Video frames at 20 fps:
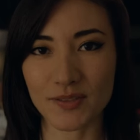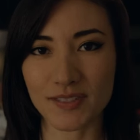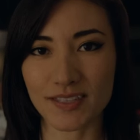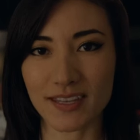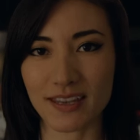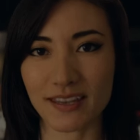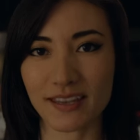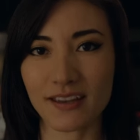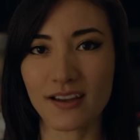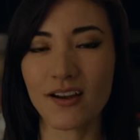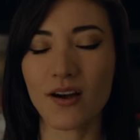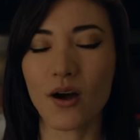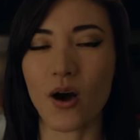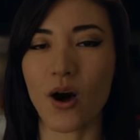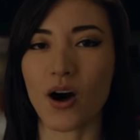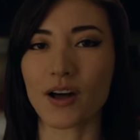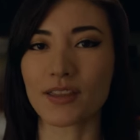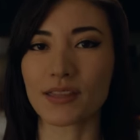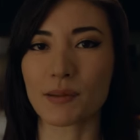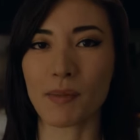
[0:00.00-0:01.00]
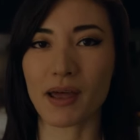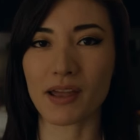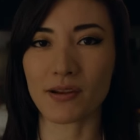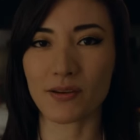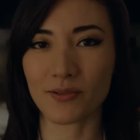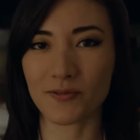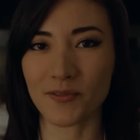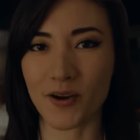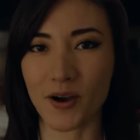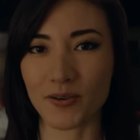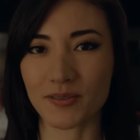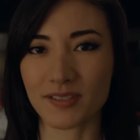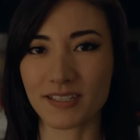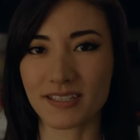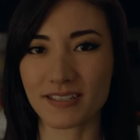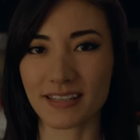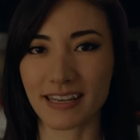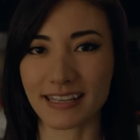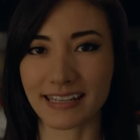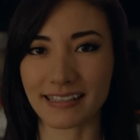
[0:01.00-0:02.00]
see on the microphone
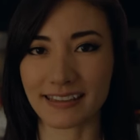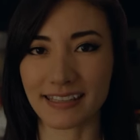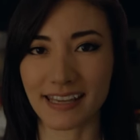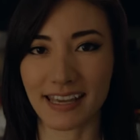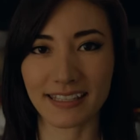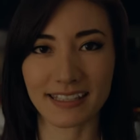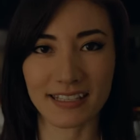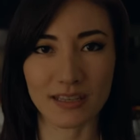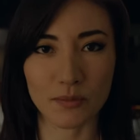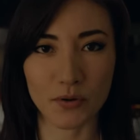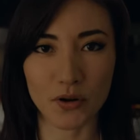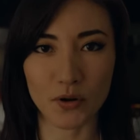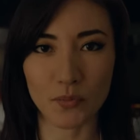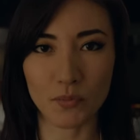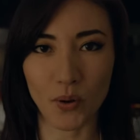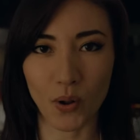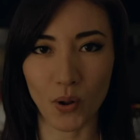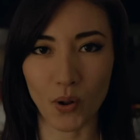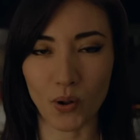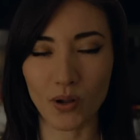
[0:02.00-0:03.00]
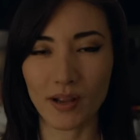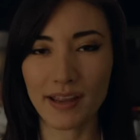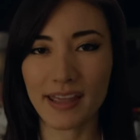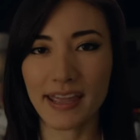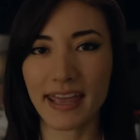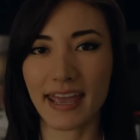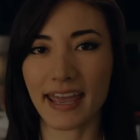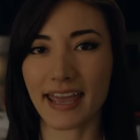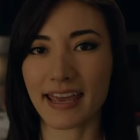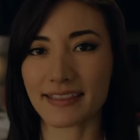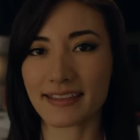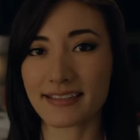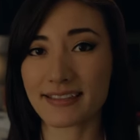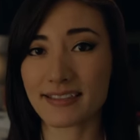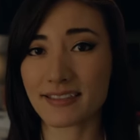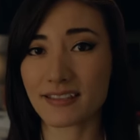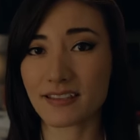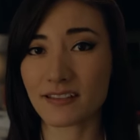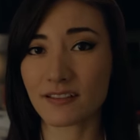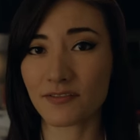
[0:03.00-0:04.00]
sticking at the end of the boom pole, and this
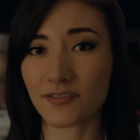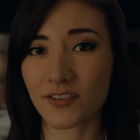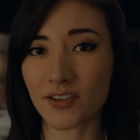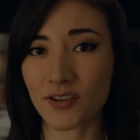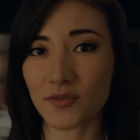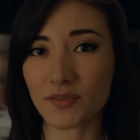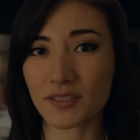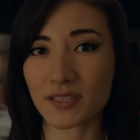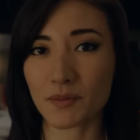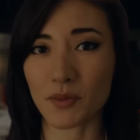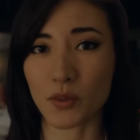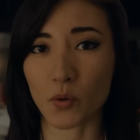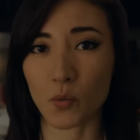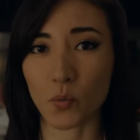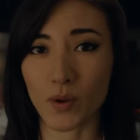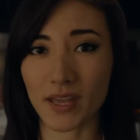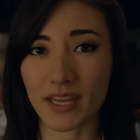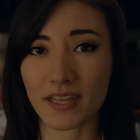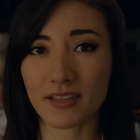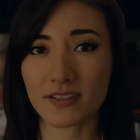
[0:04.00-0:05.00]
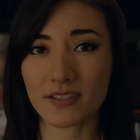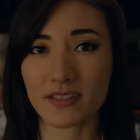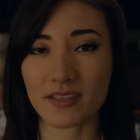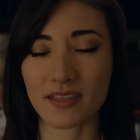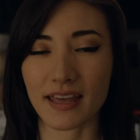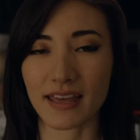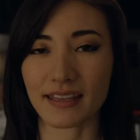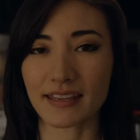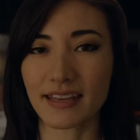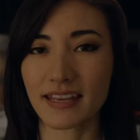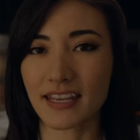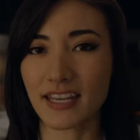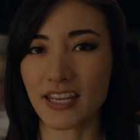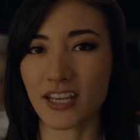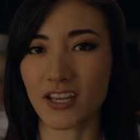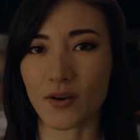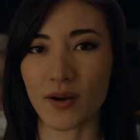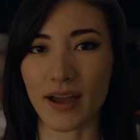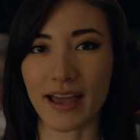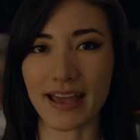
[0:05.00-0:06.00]
is to diffuse some of the wind so that,
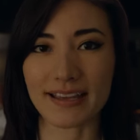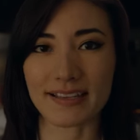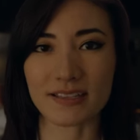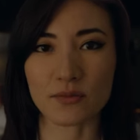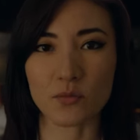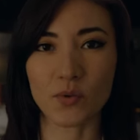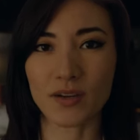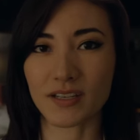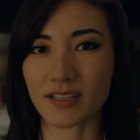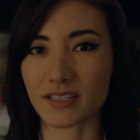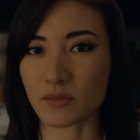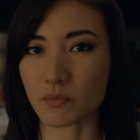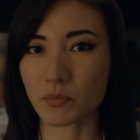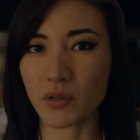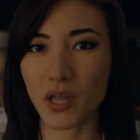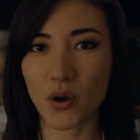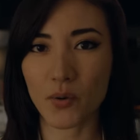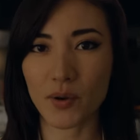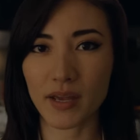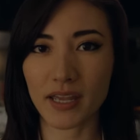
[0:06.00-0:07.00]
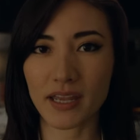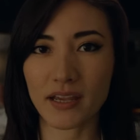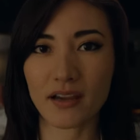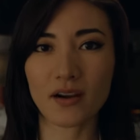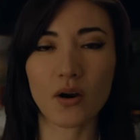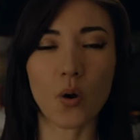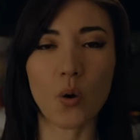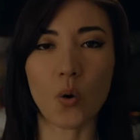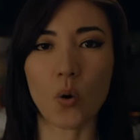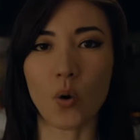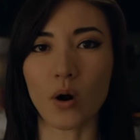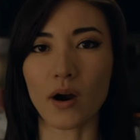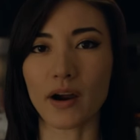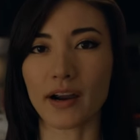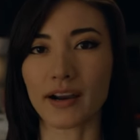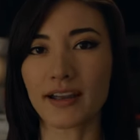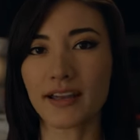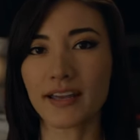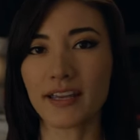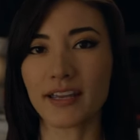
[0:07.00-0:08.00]
you know, as wind is blowing
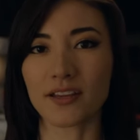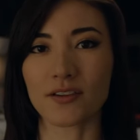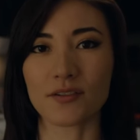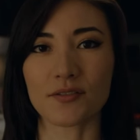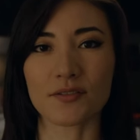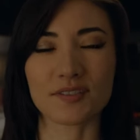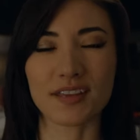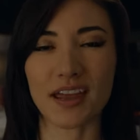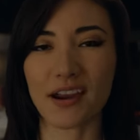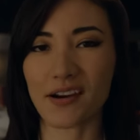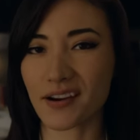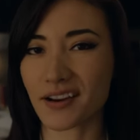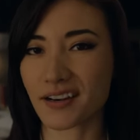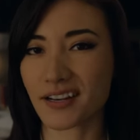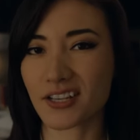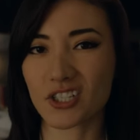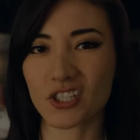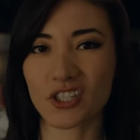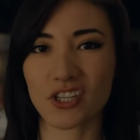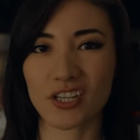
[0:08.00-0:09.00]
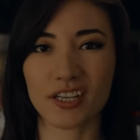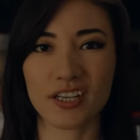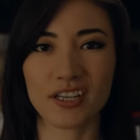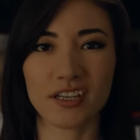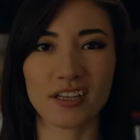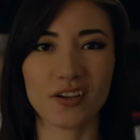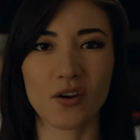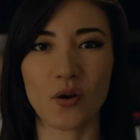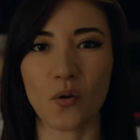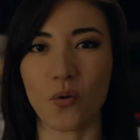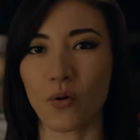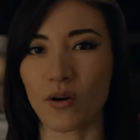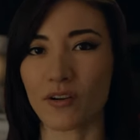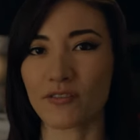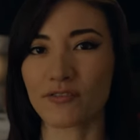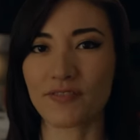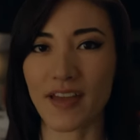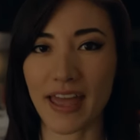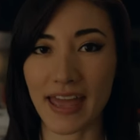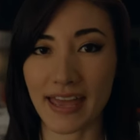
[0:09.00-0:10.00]
or, you know, there's air conditioning or
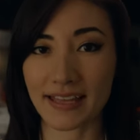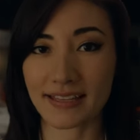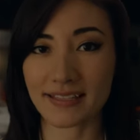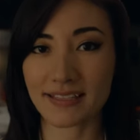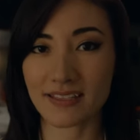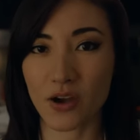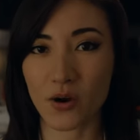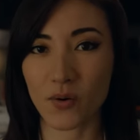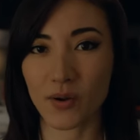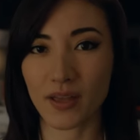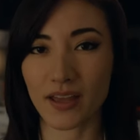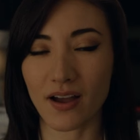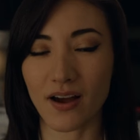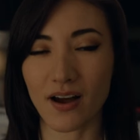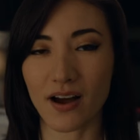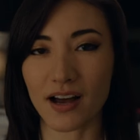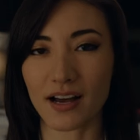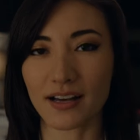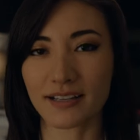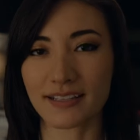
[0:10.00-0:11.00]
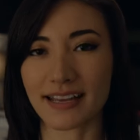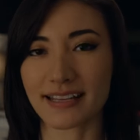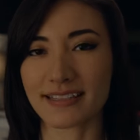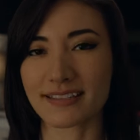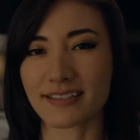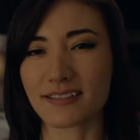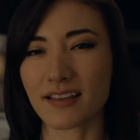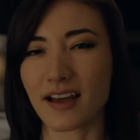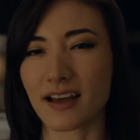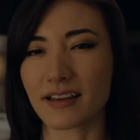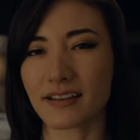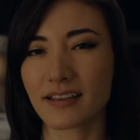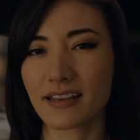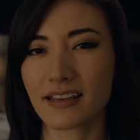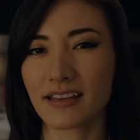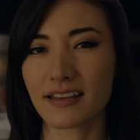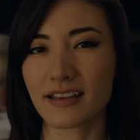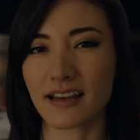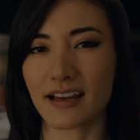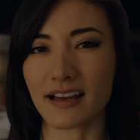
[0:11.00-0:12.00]
fans going on, it's not
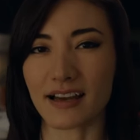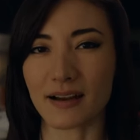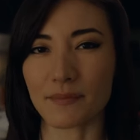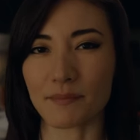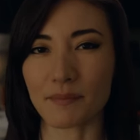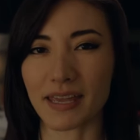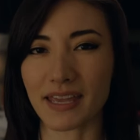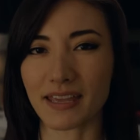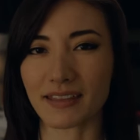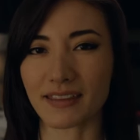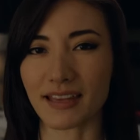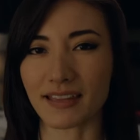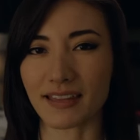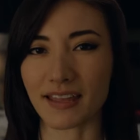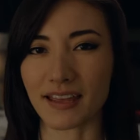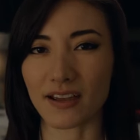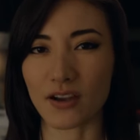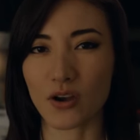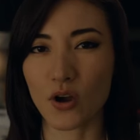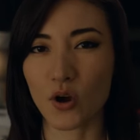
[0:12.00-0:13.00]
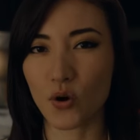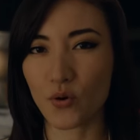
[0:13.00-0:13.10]
uh, making that like